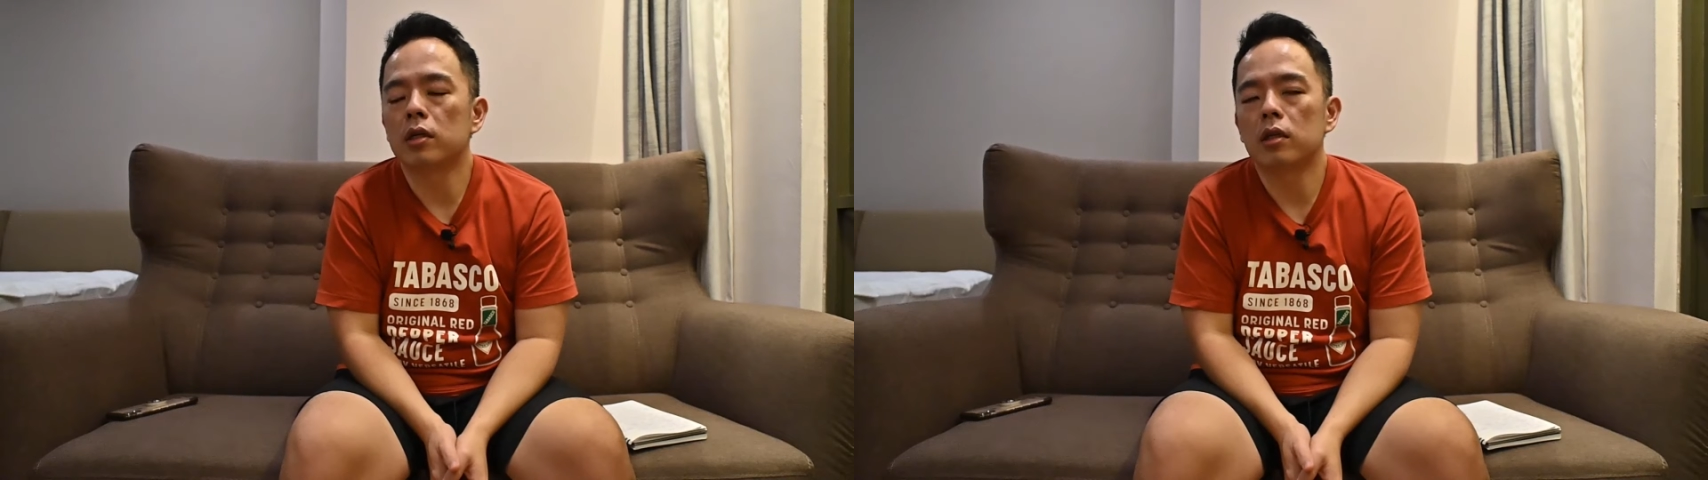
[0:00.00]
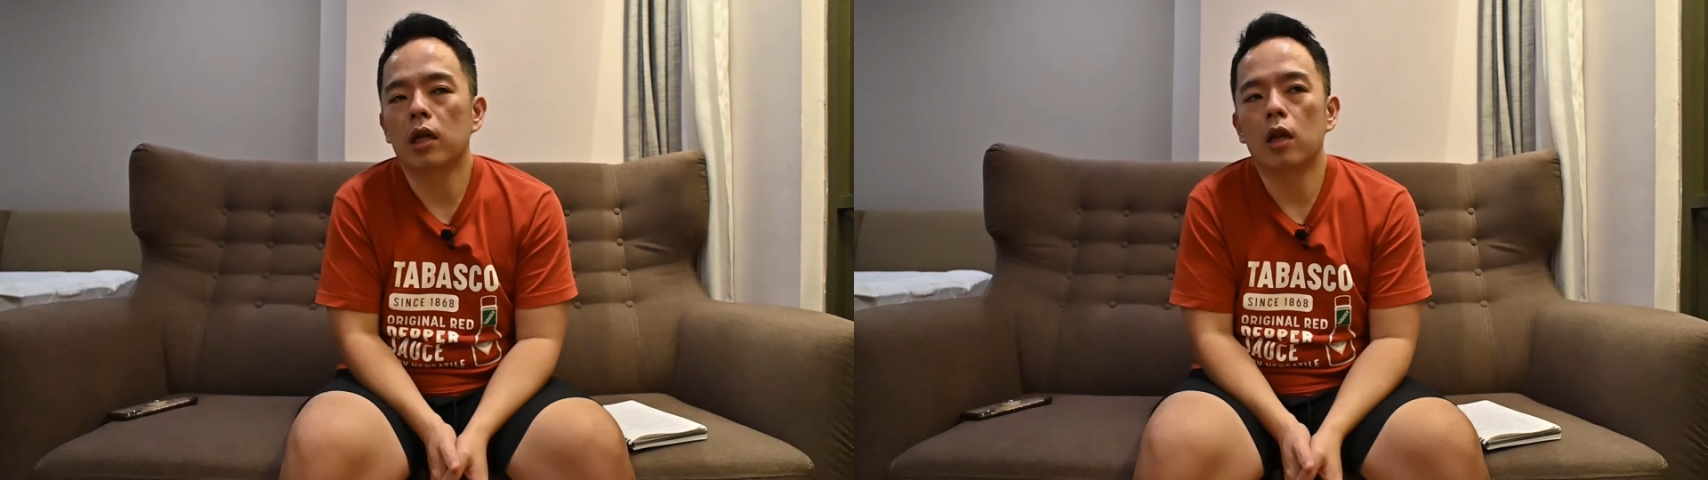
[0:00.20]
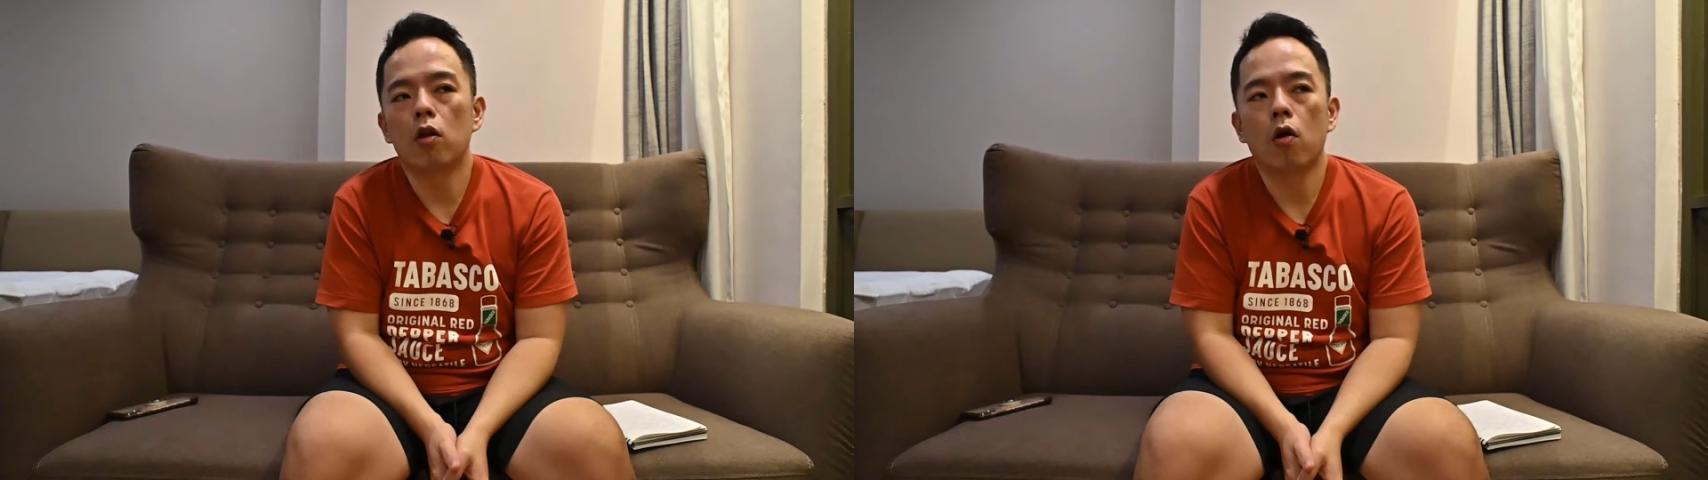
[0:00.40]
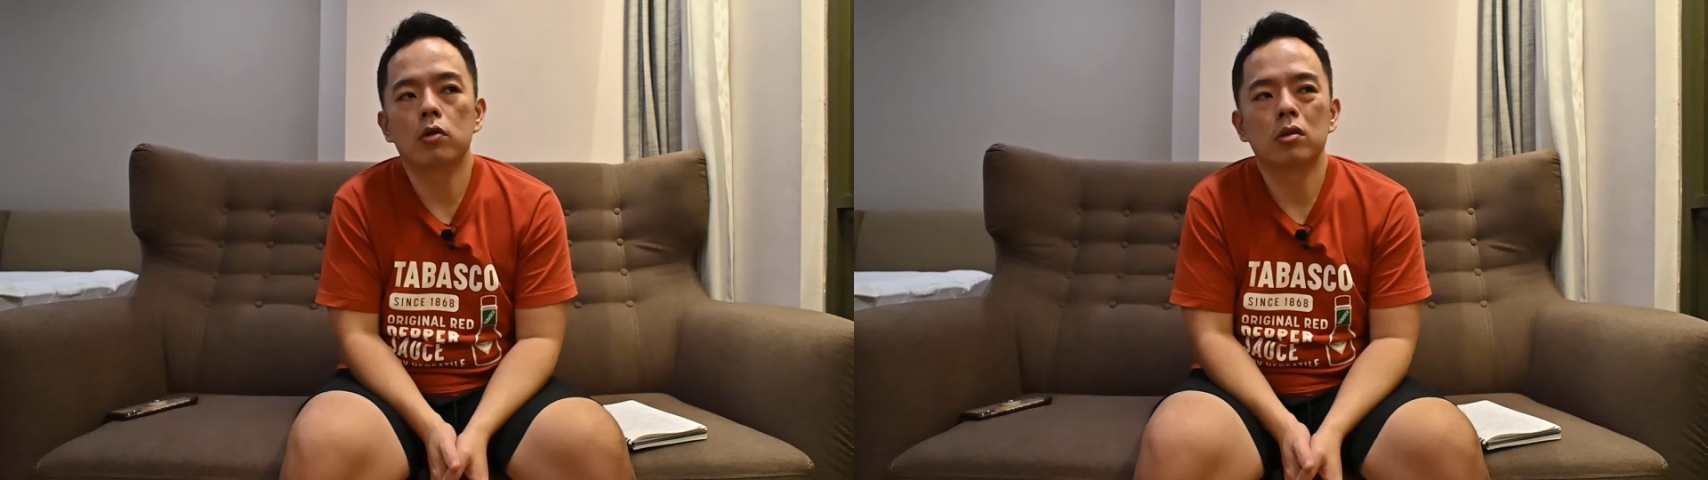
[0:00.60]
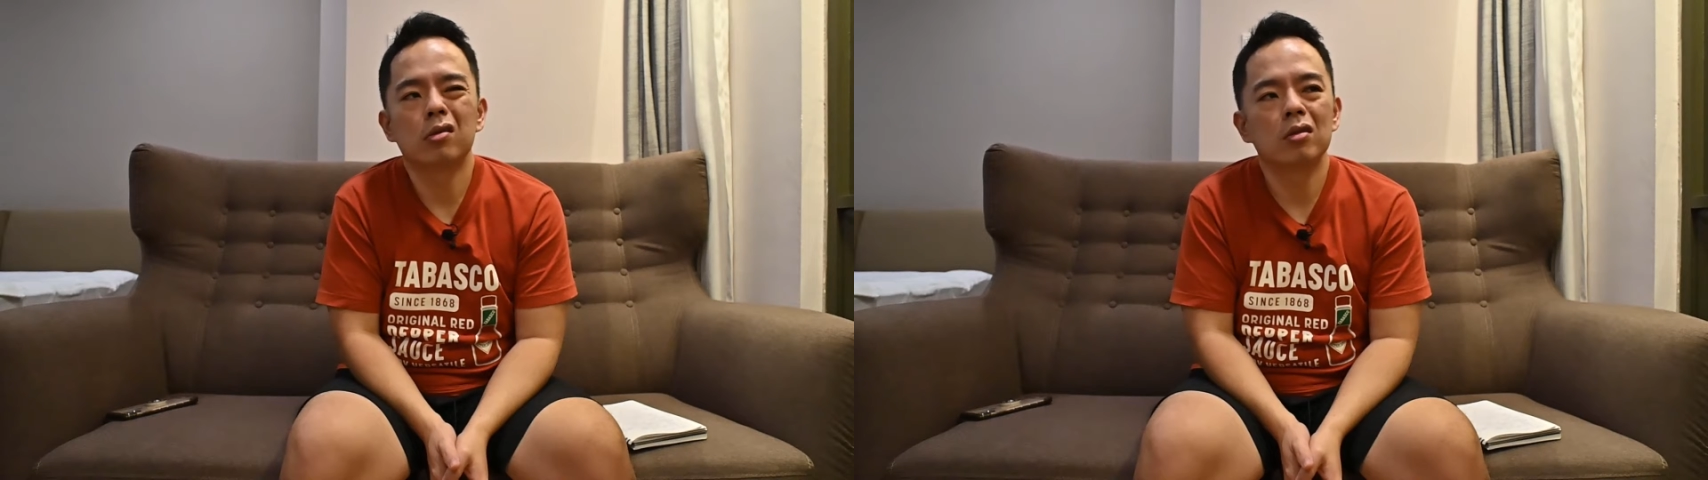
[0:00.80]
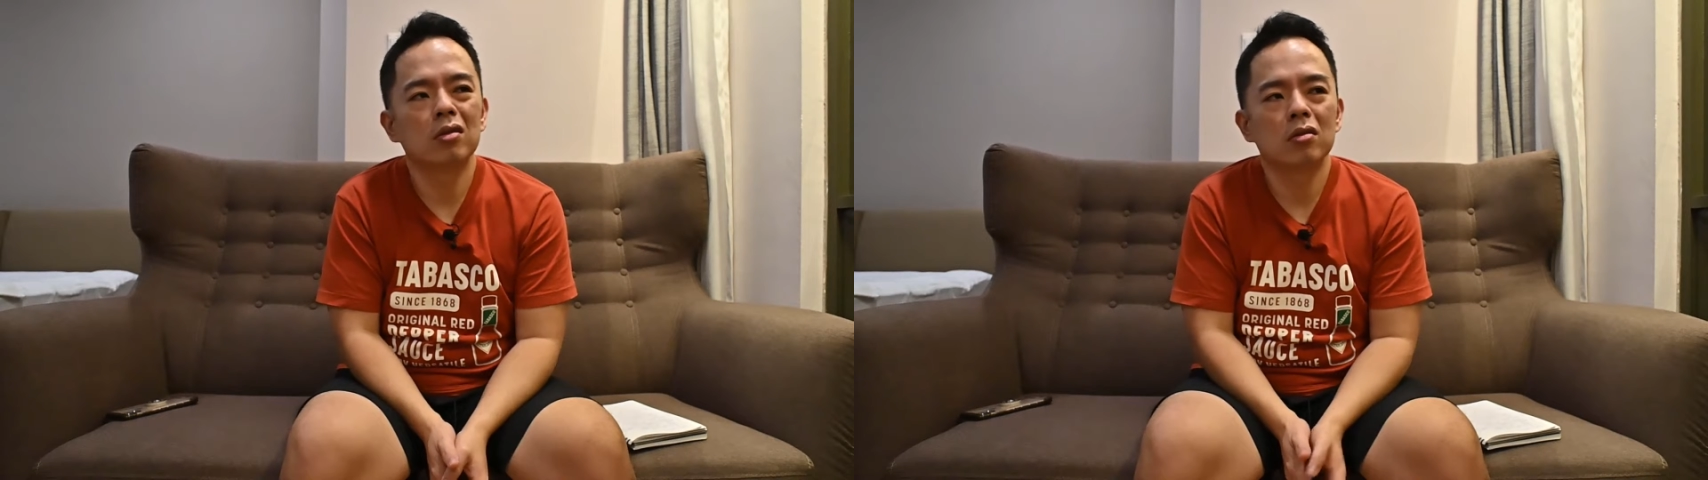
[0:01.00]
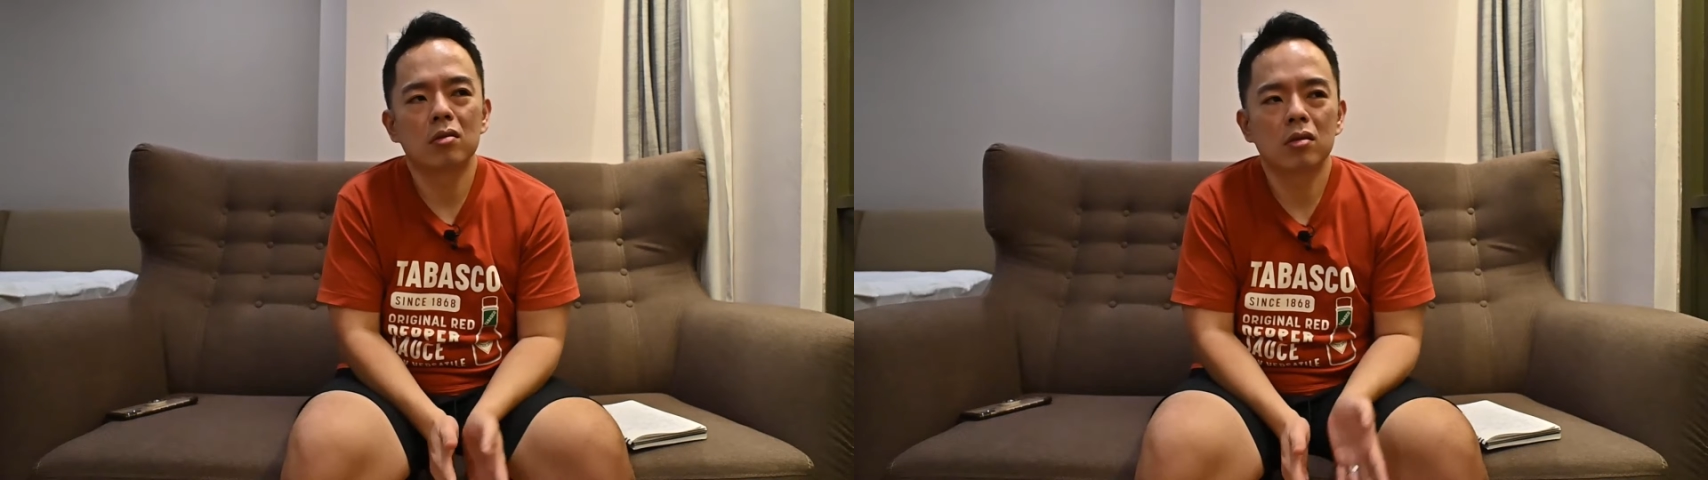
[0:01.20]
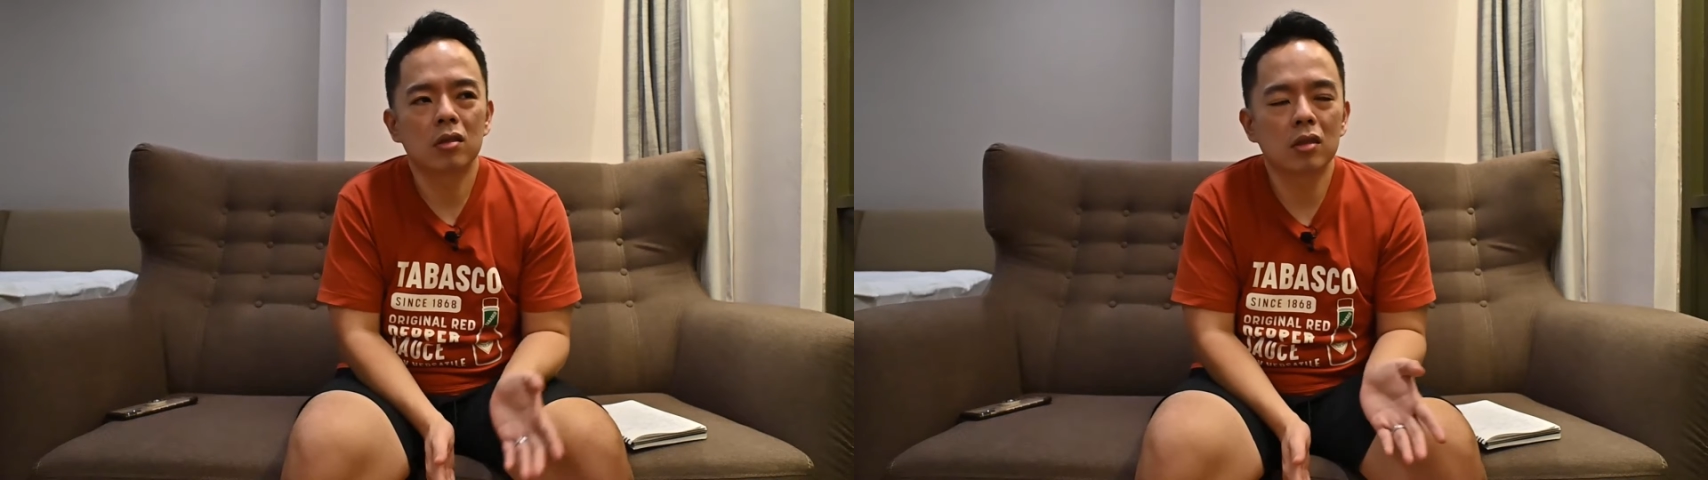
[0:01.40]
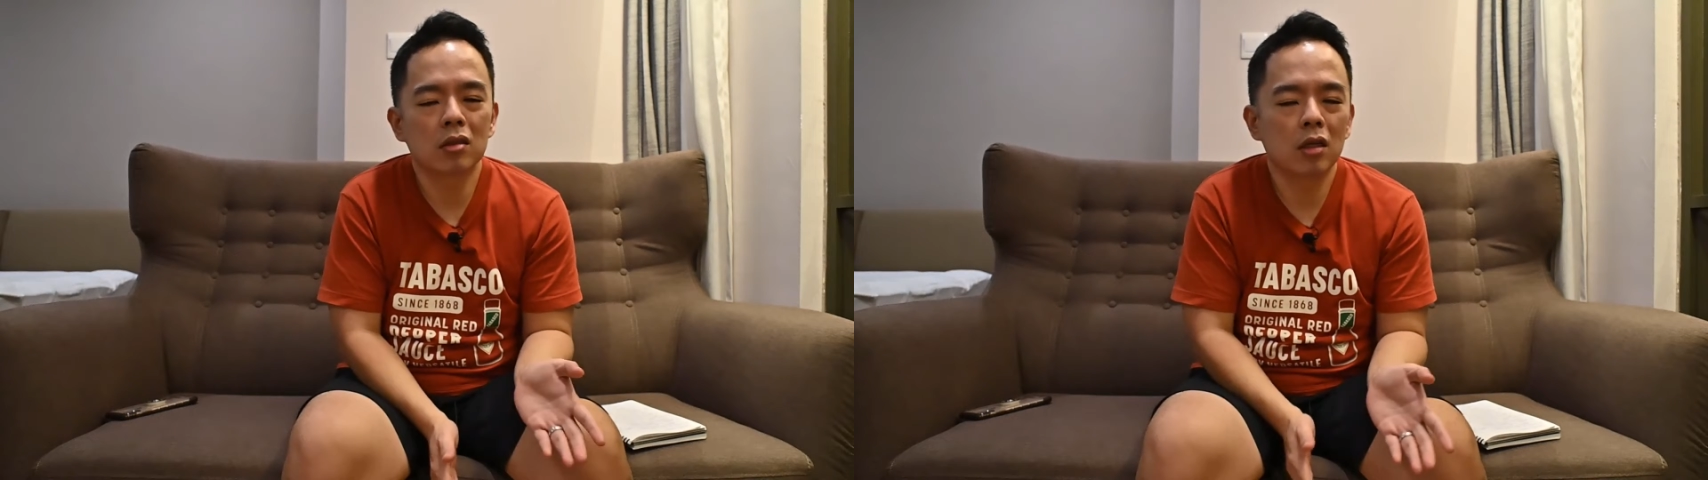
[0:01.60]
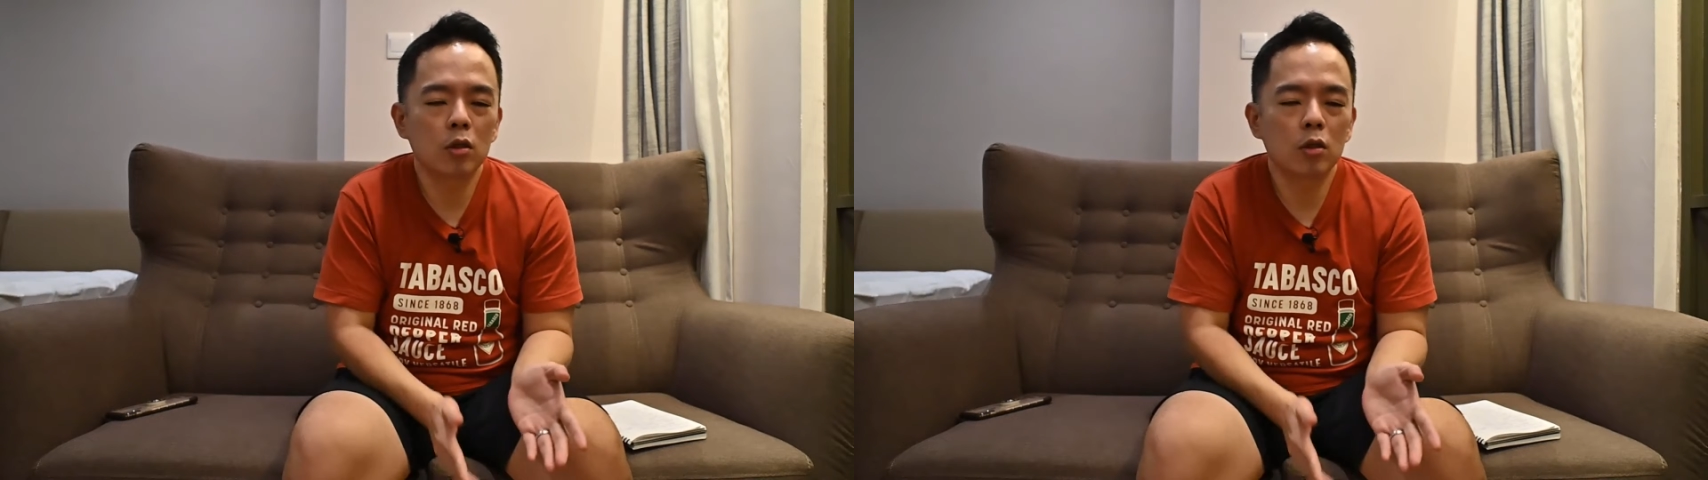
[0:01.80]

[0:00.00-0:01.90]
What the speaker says: they lost 60